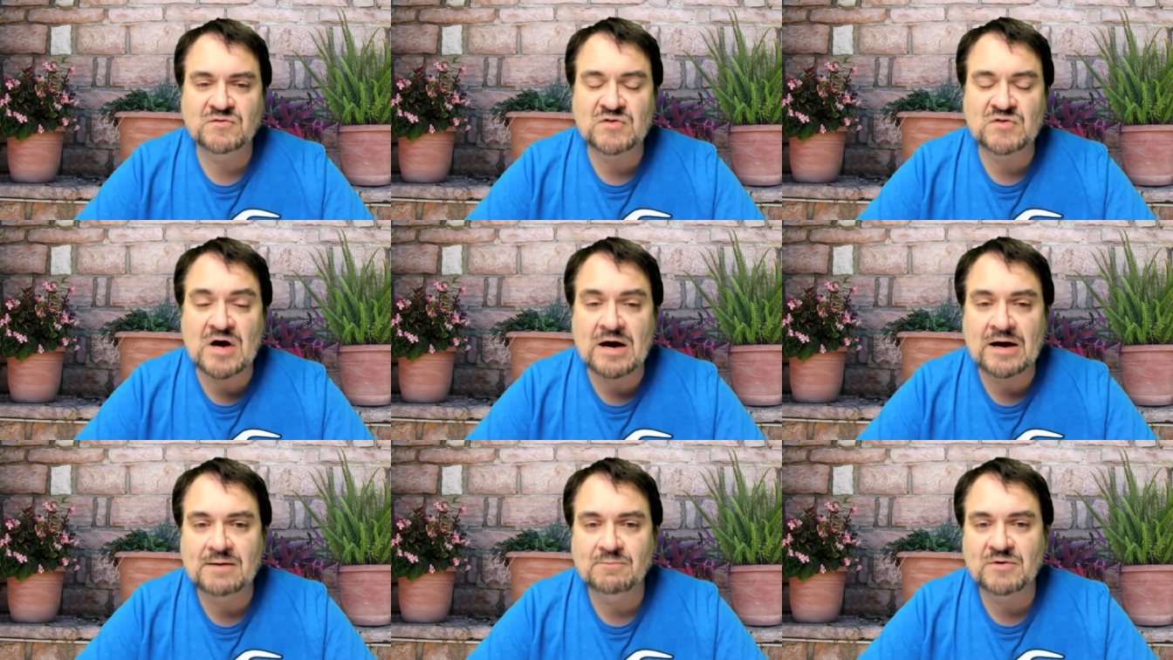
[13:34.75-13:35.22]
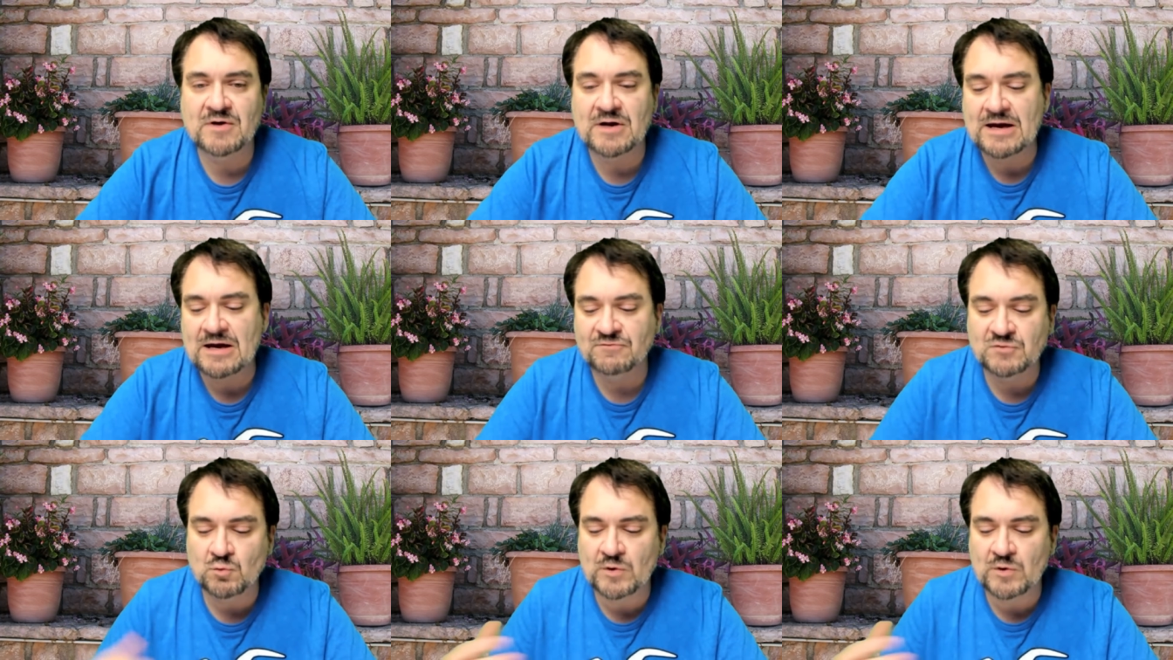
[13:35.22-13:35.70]
time that
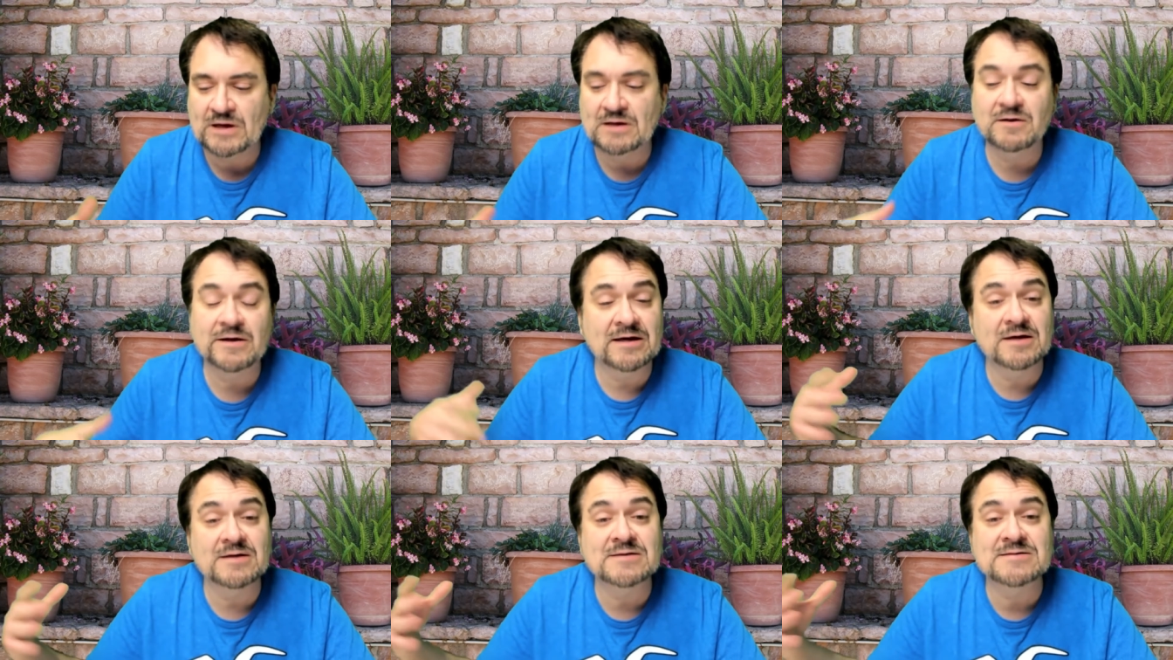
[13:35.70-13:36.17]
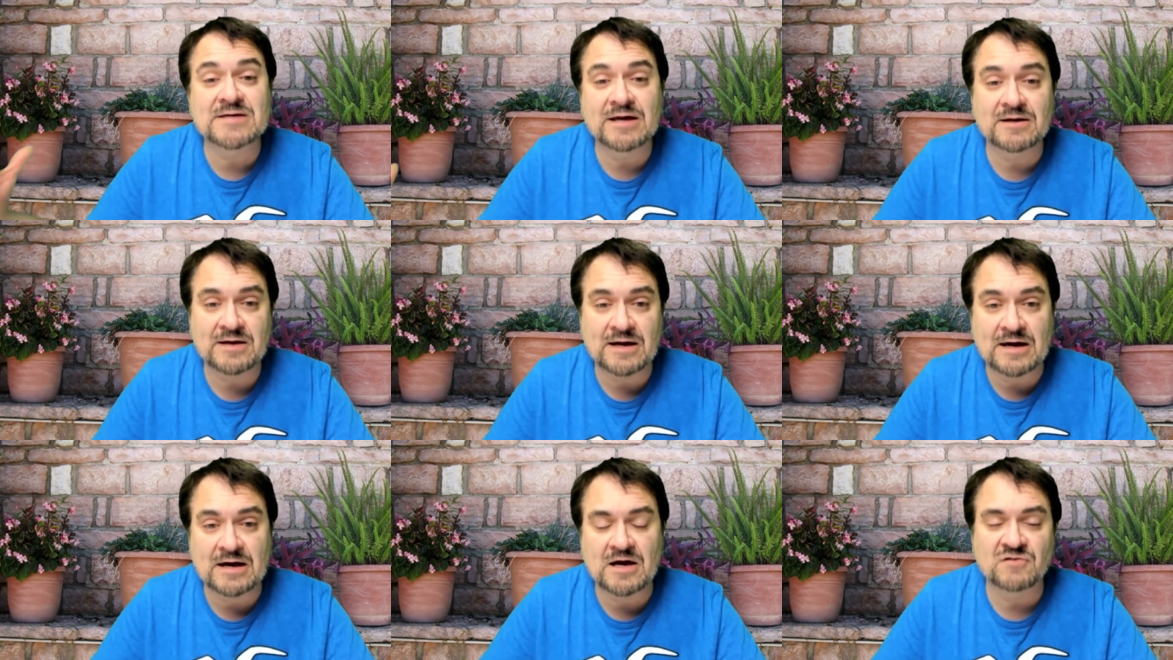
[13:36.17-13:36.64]
I have to wait like a day
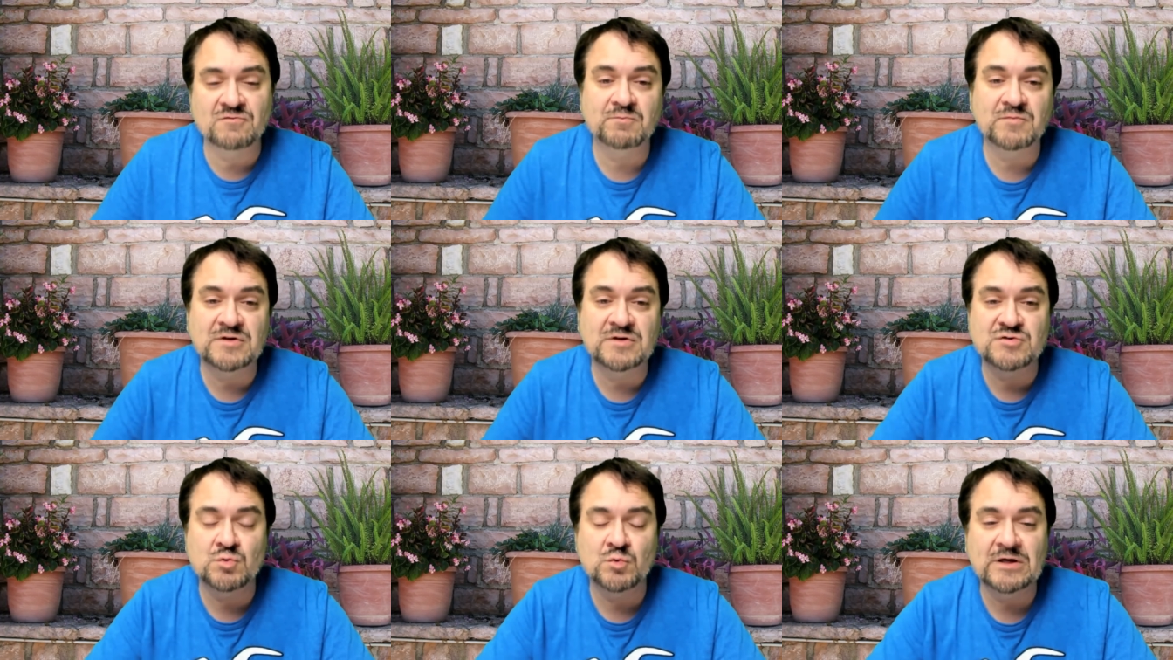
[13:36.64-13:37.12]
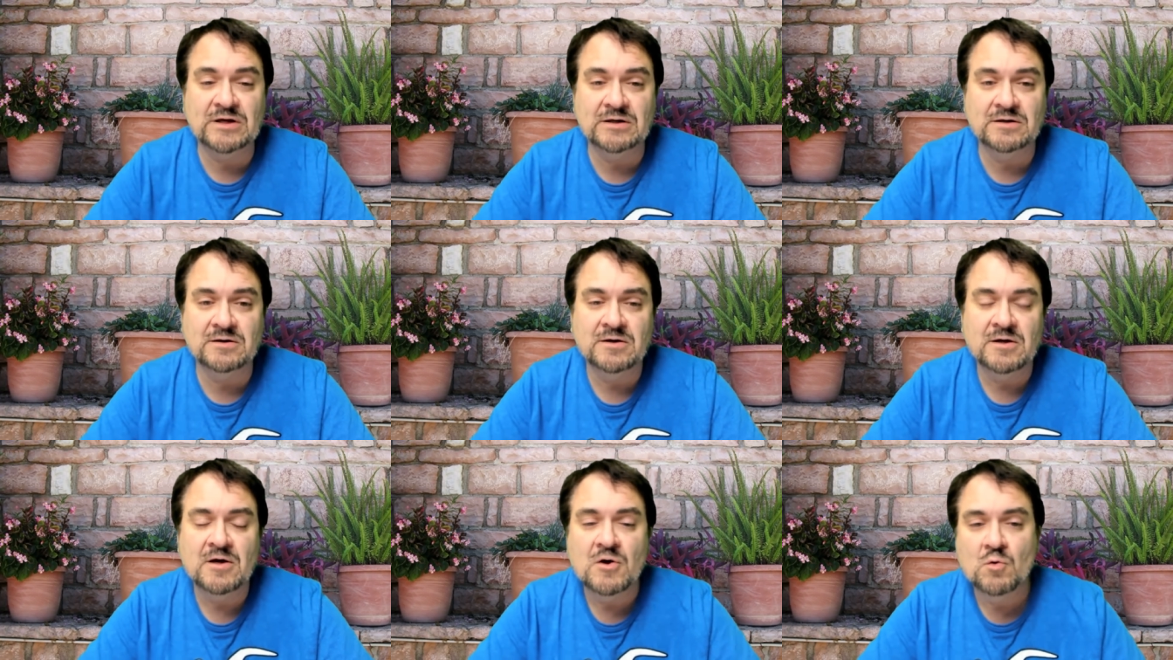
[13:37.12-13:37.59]
and a half
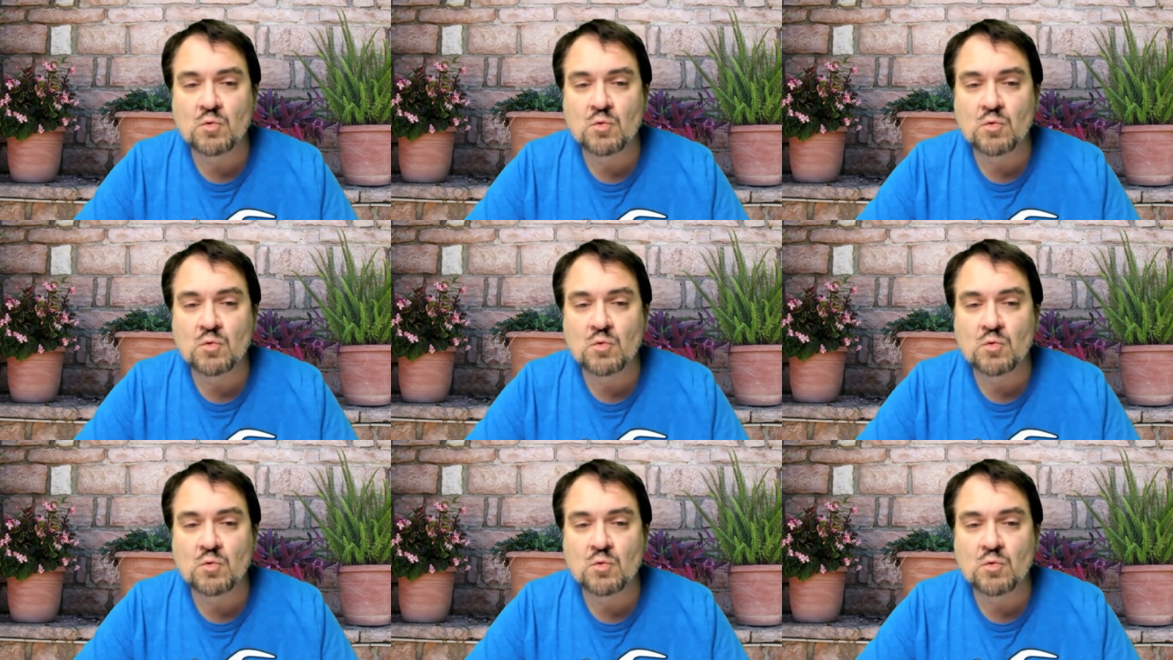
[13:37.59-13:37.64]
between